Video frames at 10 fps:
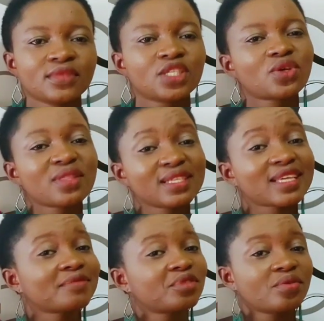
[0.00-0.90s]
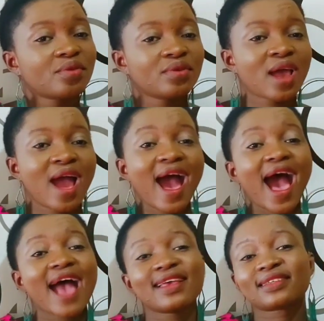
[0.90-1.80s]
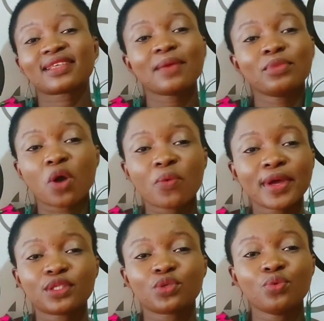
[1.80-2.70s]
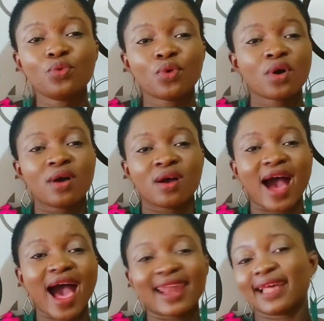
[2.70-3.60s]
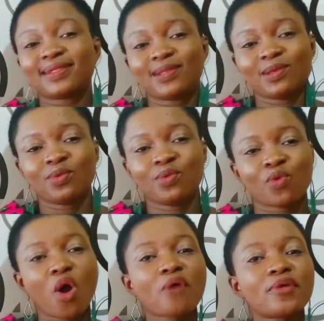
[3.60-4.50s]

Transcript: So this afternoon, I just came your way to alert you or